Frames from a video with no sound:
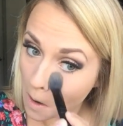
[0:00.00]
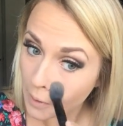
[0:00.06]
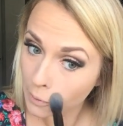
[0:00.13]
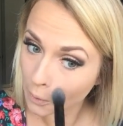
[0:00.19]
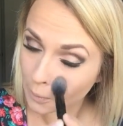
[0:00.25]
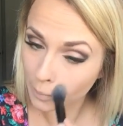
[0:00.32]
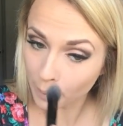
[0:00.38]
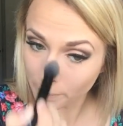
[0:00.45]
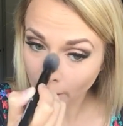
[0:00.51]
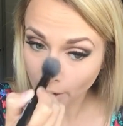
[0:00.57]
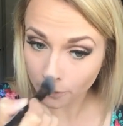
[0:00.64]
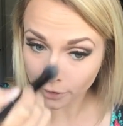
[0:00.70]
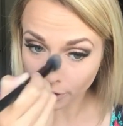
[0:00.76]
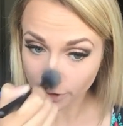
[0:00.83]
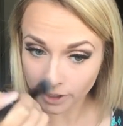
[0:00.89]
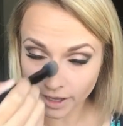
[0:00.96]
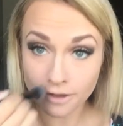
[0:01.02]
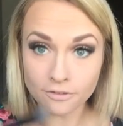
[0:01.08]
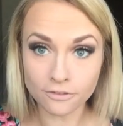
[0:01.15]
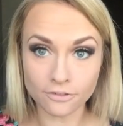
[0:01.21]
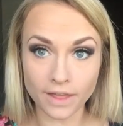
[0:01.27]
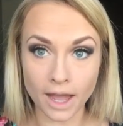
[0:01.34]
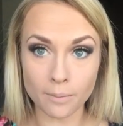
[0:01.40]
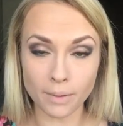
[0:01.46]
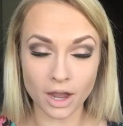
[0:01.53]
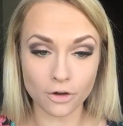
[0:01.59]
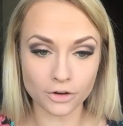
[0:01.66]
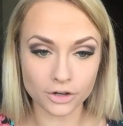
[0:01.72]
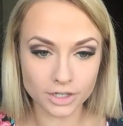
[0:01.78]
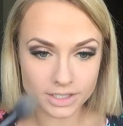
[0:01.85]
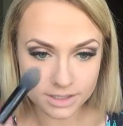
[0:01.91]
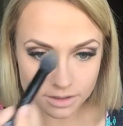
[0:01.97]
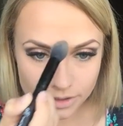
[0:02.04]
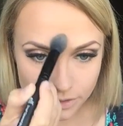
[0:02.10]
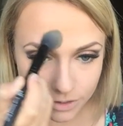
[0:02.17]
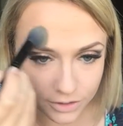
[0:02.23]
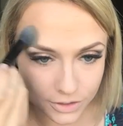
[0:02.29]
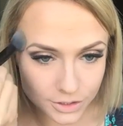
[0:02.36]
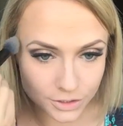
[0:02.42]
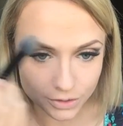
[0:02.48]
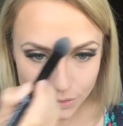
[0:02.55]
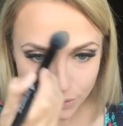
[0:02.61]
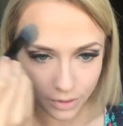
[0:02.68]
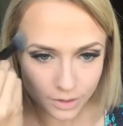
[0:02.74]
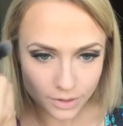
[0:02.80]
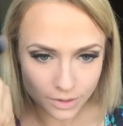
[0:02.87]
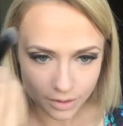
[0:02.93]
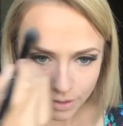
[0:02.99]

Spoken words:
normal powder, if that powder is a little too